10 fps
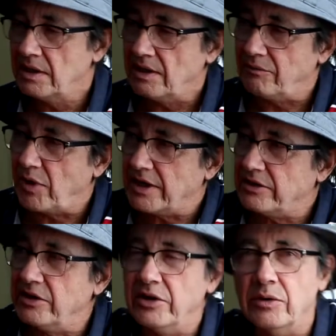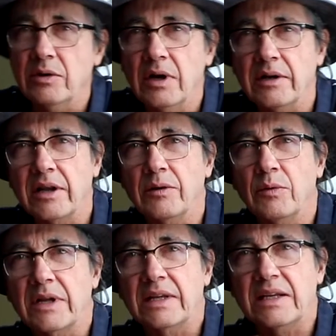I've wanted to do another
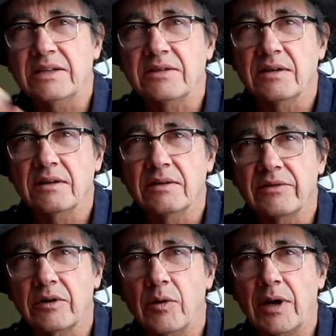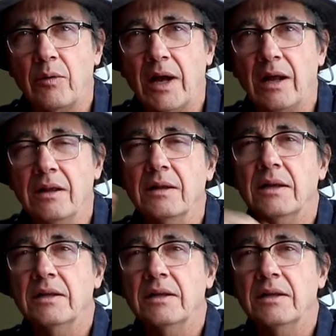one of these for quite a while.